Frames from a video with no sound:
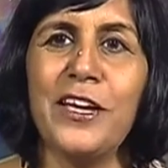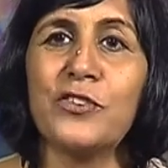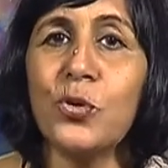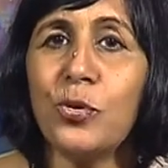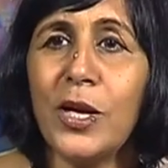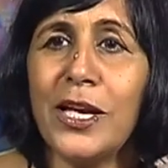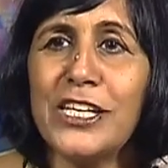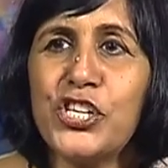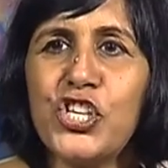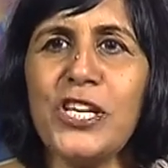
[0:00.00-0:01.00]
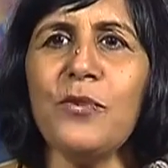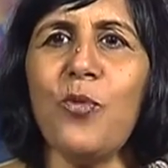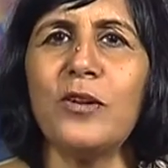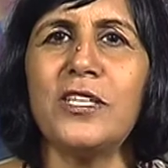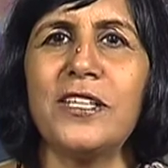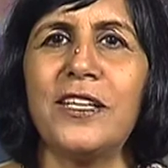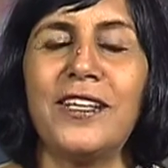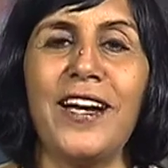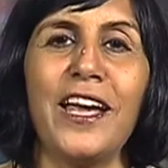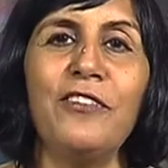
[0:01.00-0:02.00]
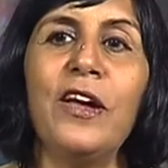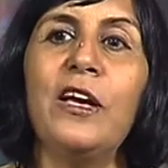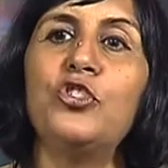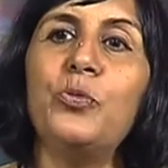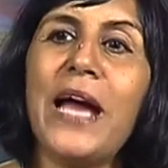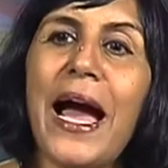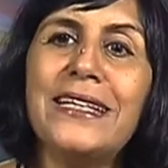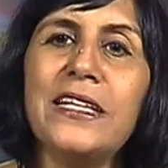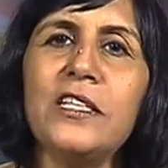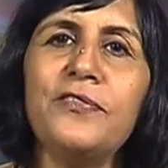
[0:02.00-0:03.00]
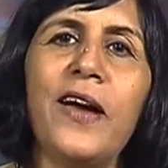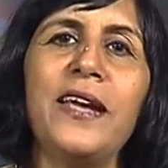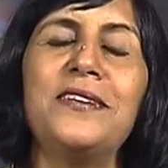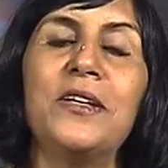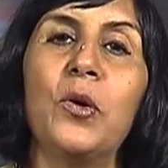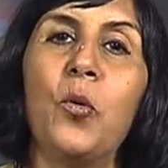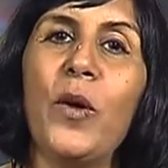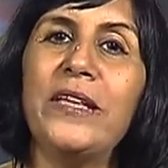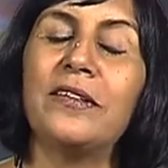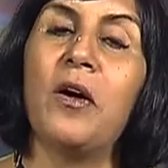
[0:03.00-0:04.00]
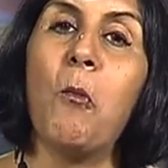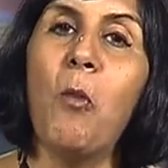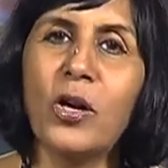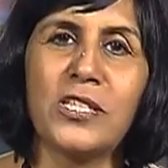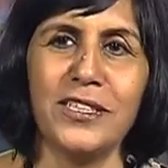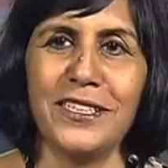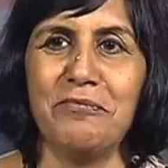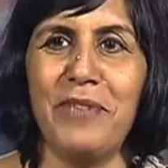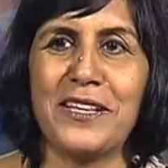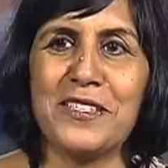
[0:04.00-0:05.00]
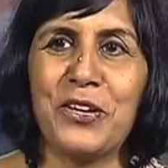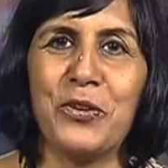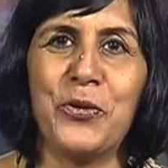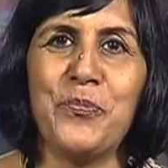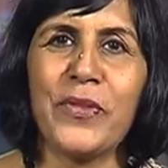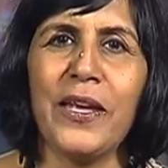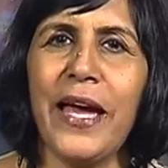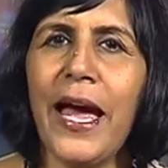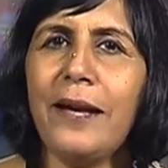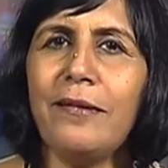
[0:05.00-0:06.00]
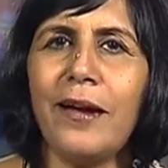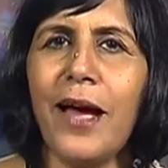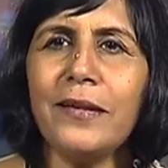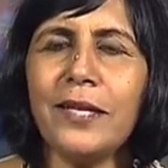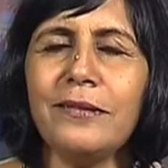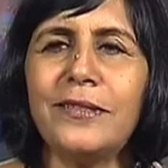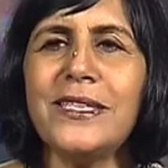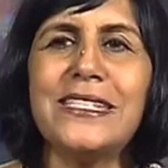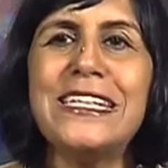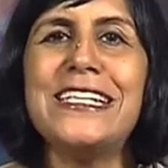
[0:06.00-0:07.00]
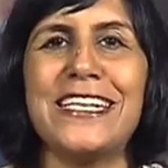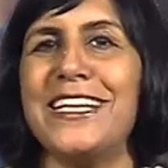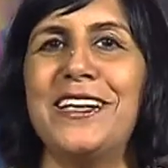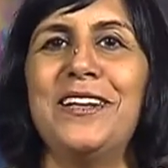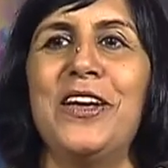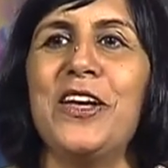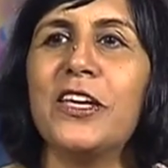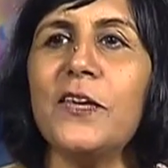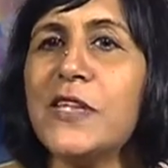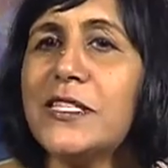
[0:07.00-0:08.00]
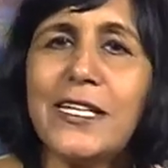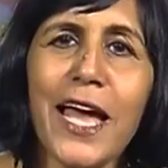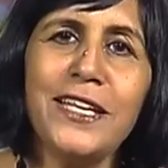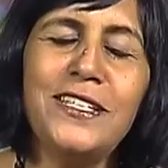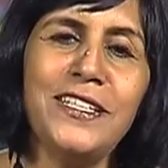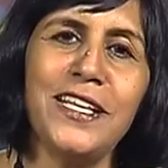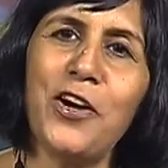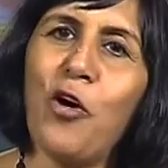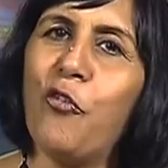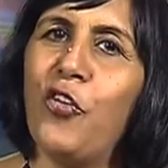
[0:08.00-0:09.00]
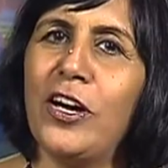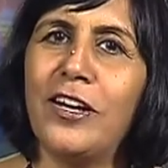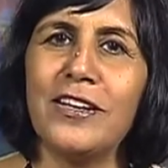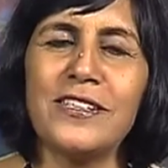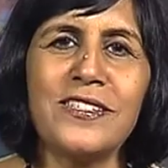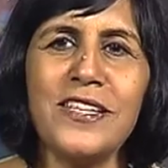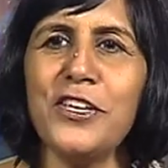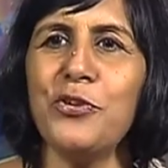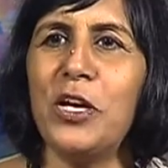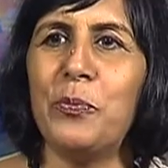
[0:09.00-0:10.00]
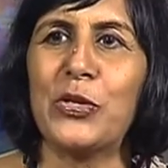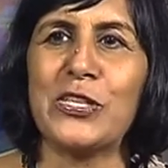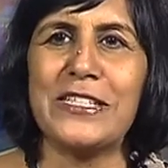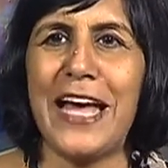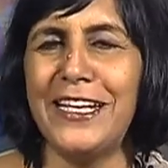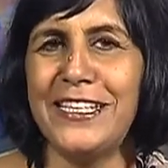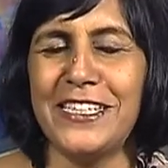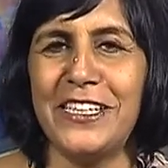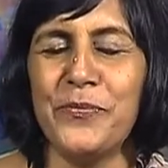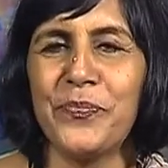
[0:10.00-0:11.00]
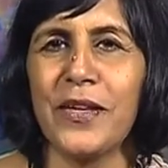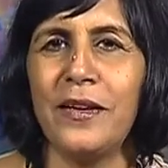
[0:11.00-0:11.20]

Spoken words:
So she wanted her life to be identified with modern Mexico. And I think this detail gives us an idea of her singular personality,